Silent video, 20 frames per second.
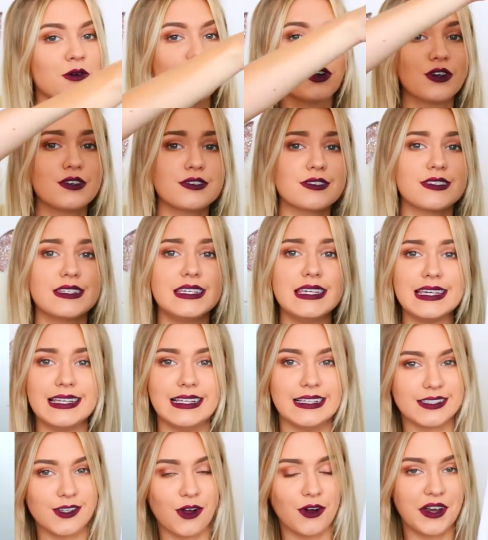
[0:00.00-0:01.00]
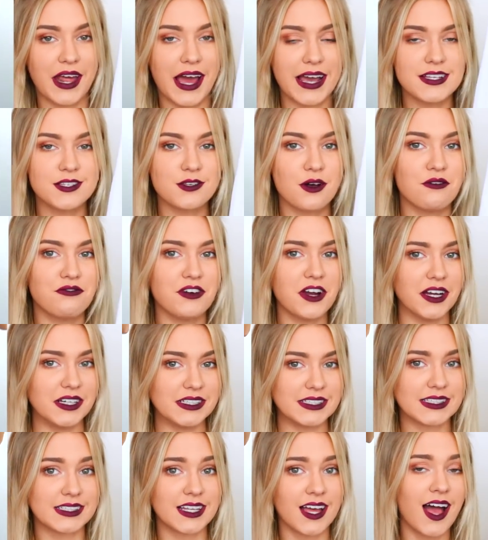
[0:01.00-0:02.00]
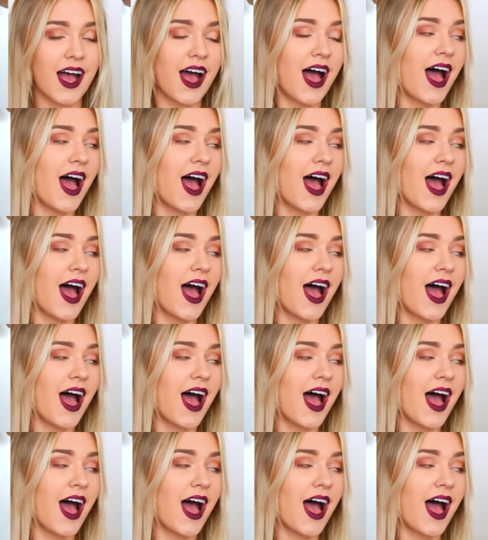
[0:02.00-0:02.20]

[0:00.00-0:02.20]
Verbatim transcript: came across these on I Saw It First.